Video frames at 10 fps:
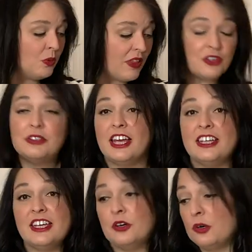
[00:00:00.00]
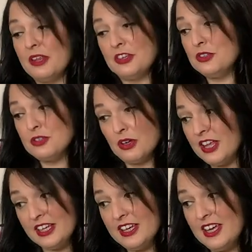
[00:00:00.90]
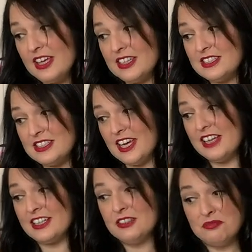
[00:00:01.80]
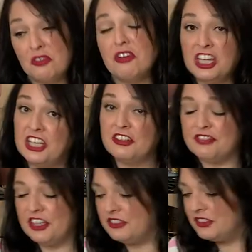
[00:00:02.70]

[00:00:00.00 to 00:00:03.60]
whether you like it or whether you don't like it, it's like really good for you.